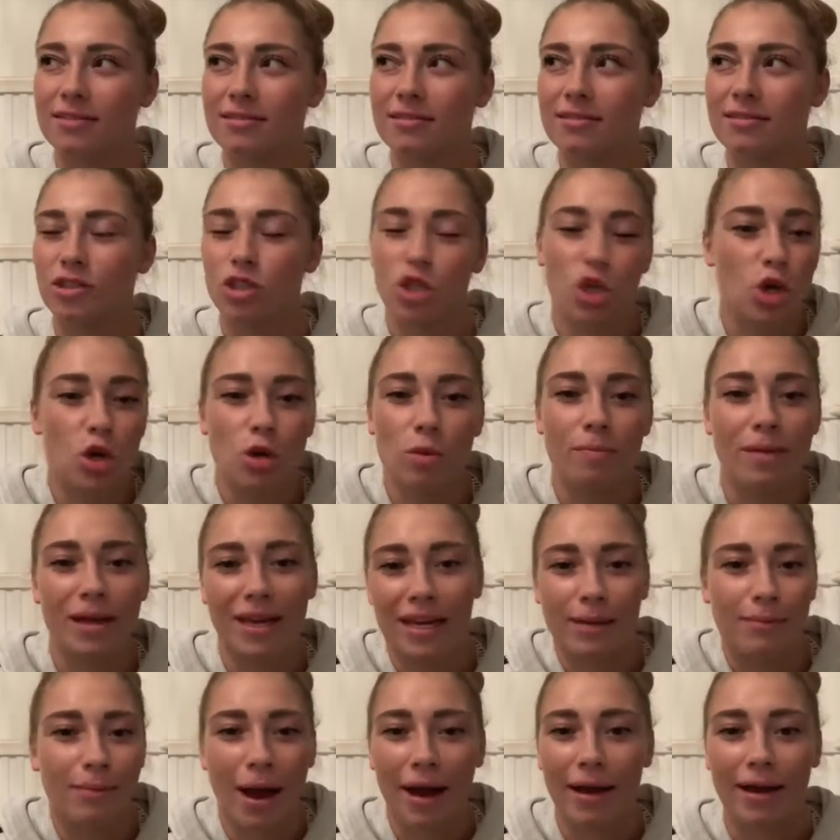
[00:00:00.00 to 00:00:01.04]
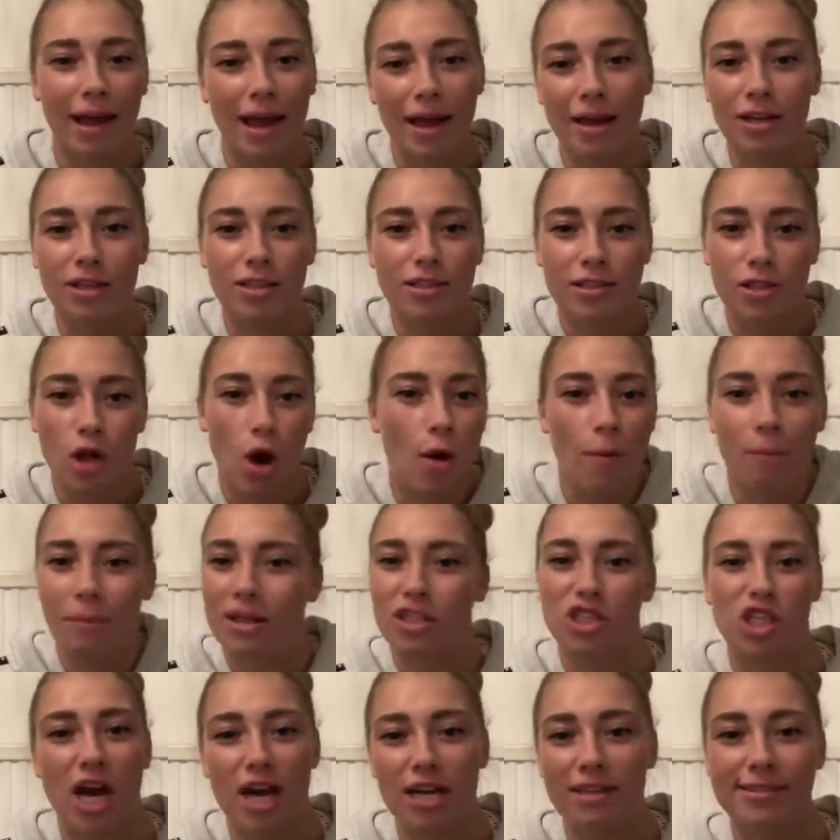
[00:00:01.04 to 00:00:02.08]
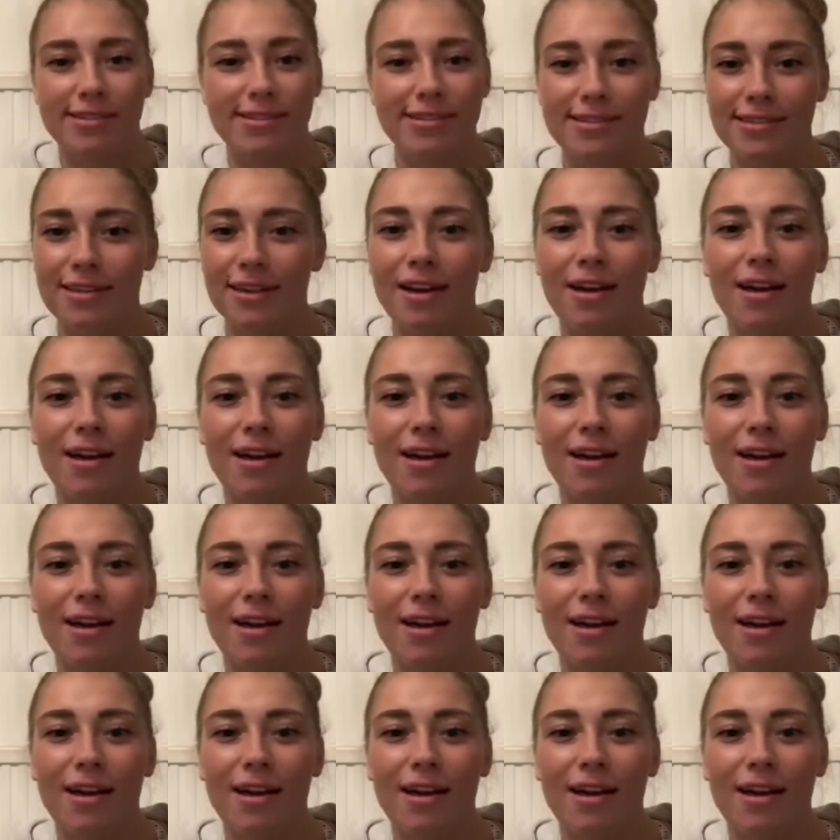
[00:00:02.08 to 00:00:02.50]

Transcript: 2 mini pancakes on my chest.